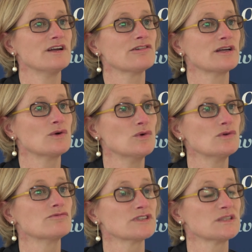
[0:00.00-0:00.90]
very
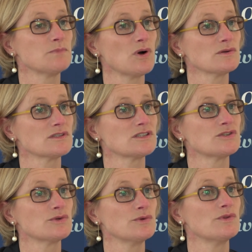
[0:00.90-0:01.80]
good response
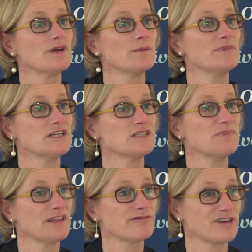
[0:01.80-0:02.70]
to their
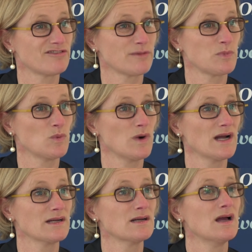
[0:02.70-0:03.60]
BGB
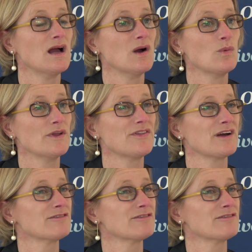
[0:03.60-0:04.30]
3111 with